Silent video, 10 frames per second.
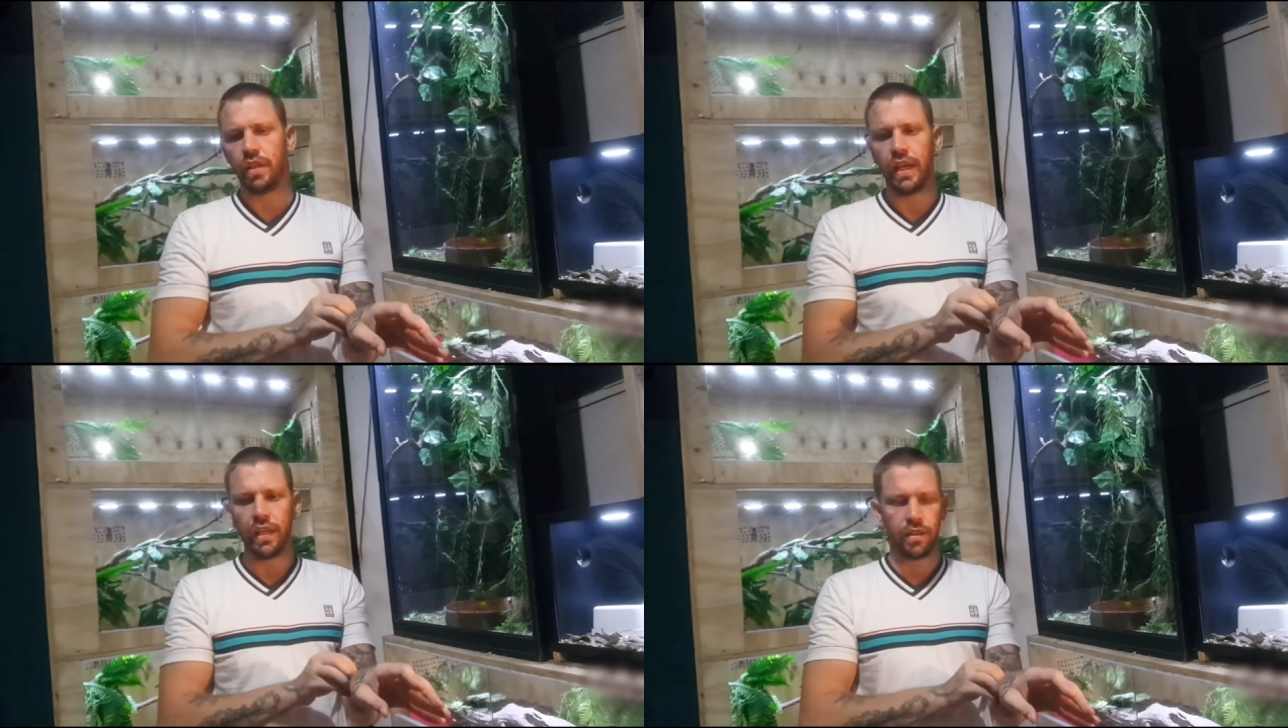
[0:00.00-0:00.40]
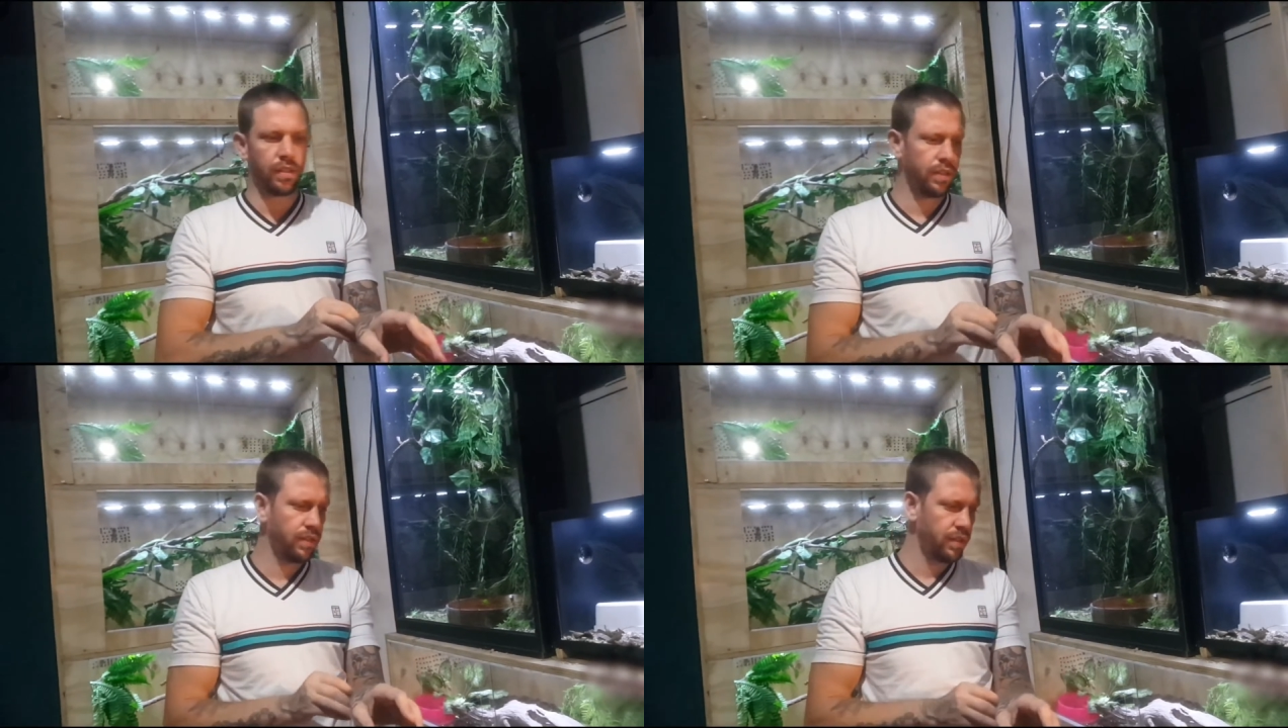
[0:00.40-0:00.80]
that.
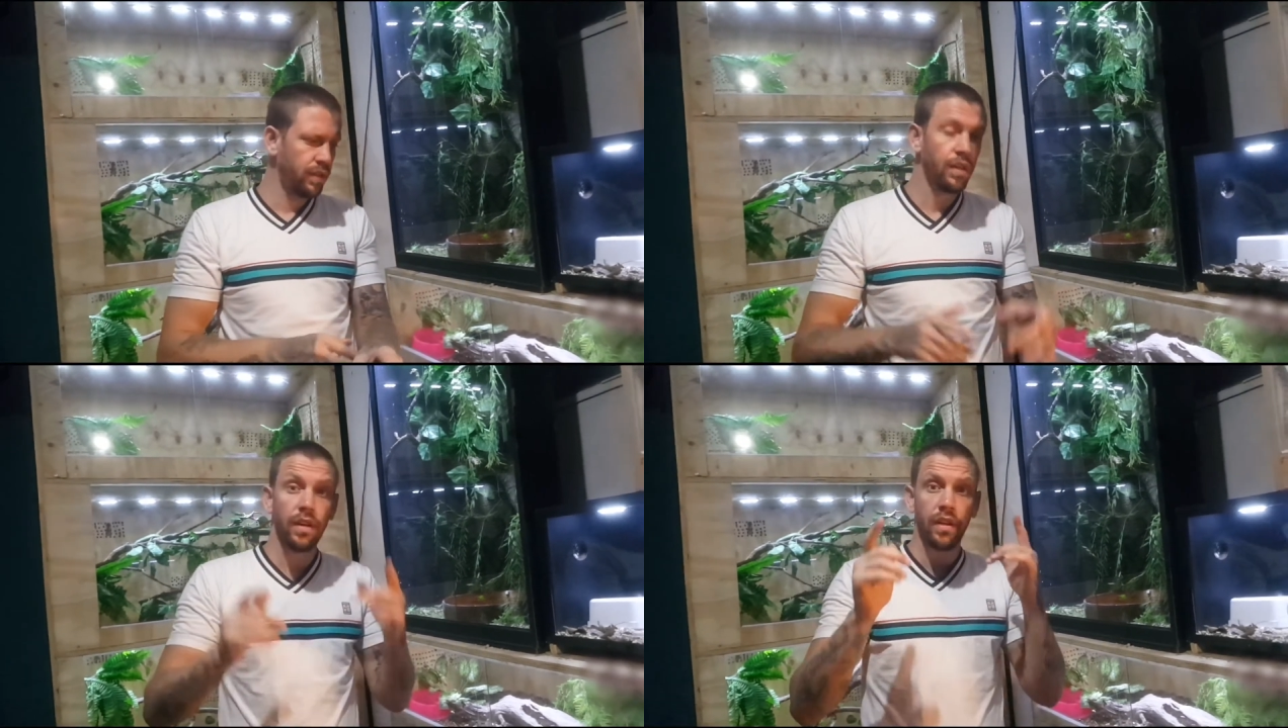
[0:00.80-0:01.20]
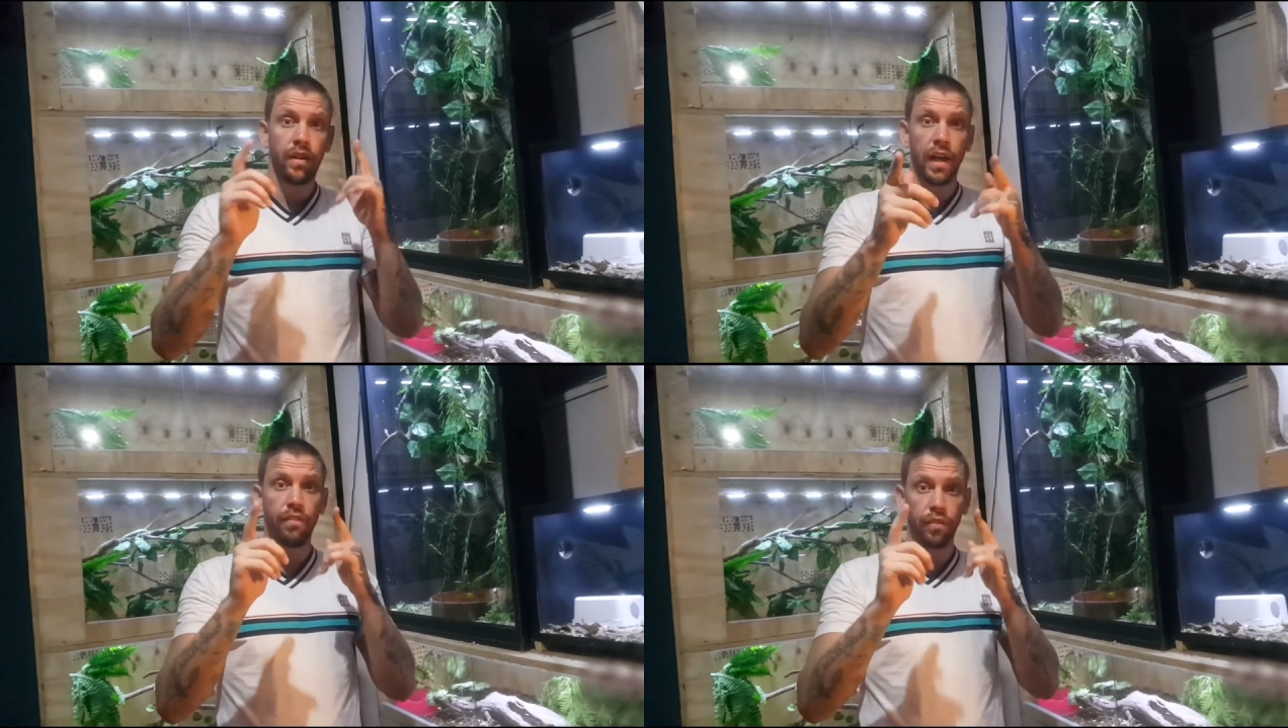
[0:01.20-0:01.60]

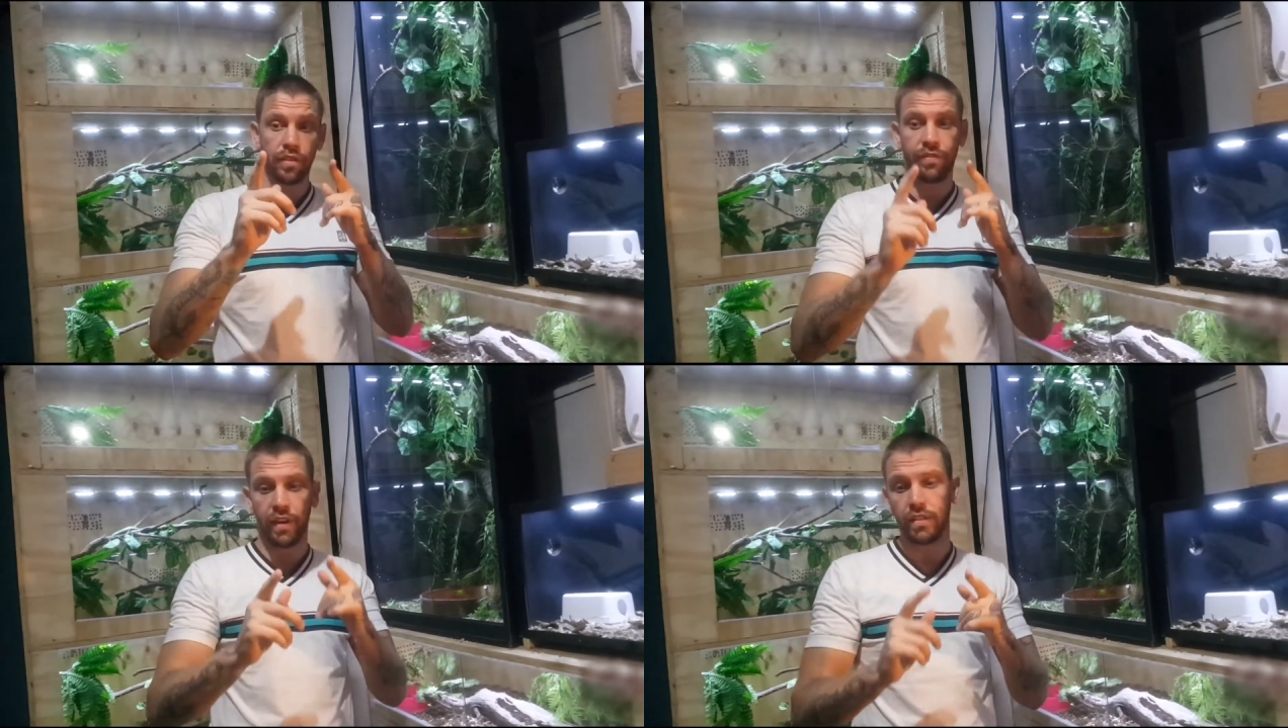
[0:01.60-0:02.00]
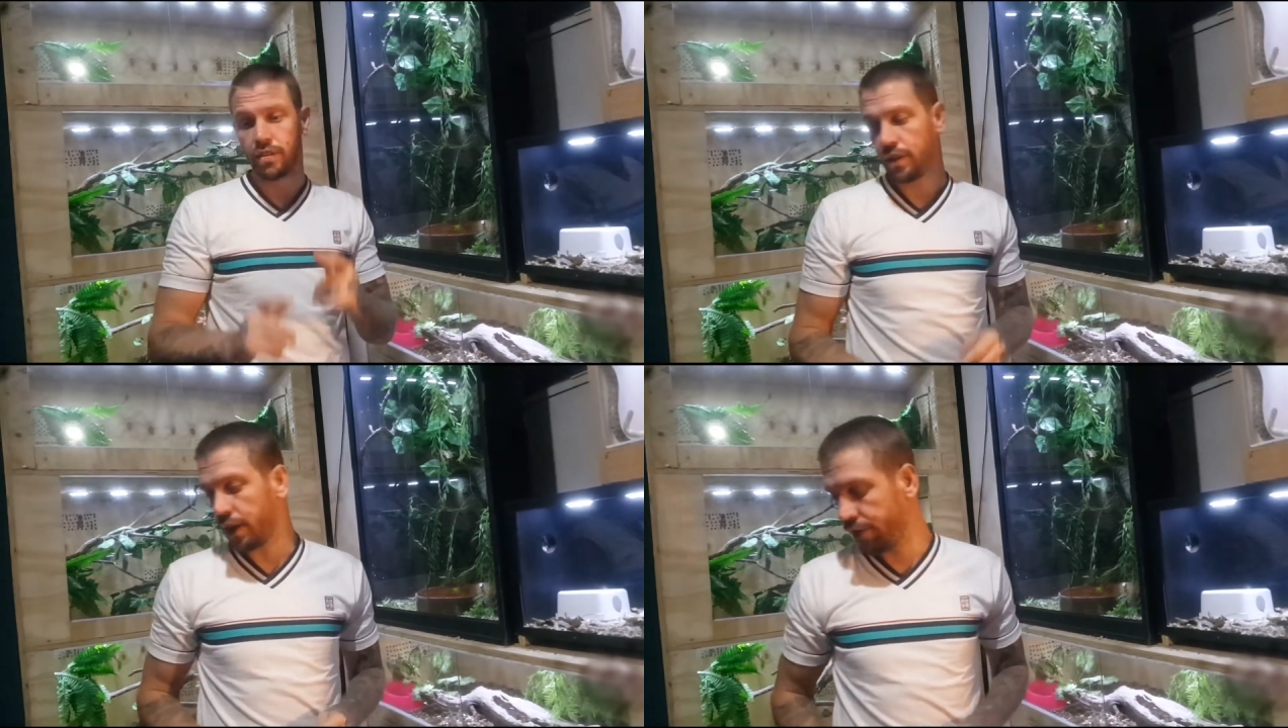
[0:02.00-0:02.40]
Now for the fun
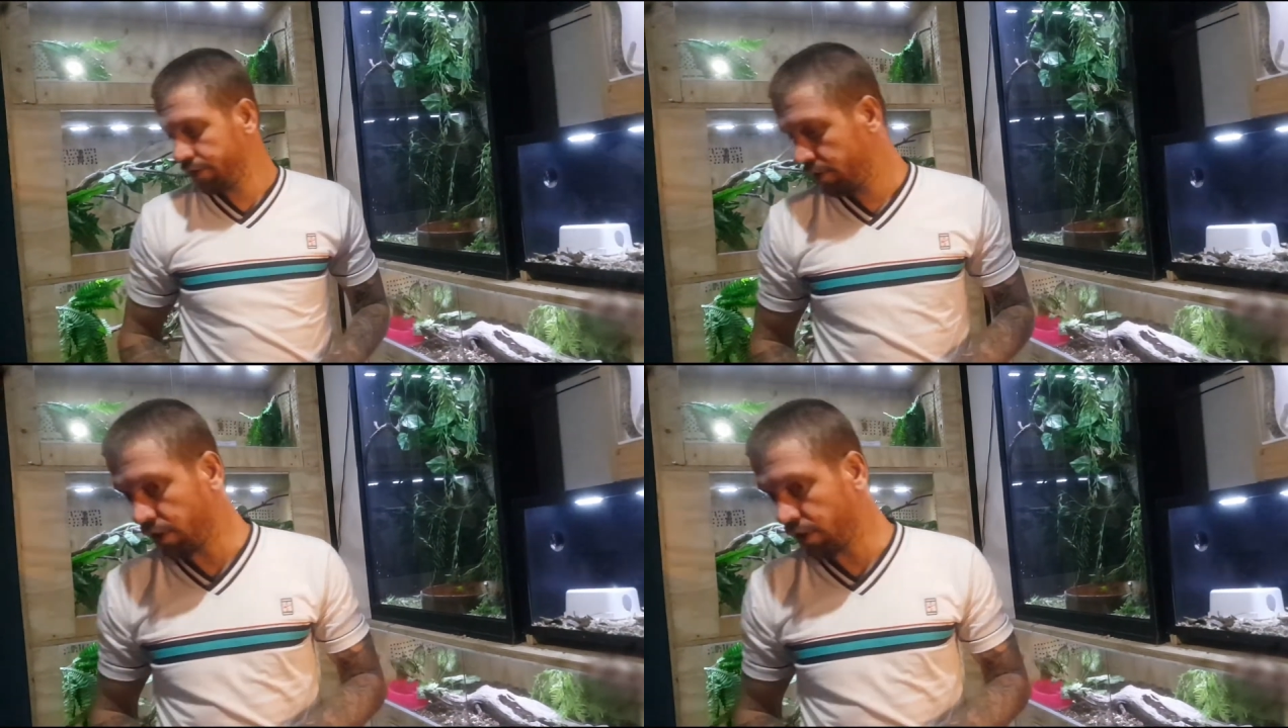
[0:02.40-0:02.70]
stuff.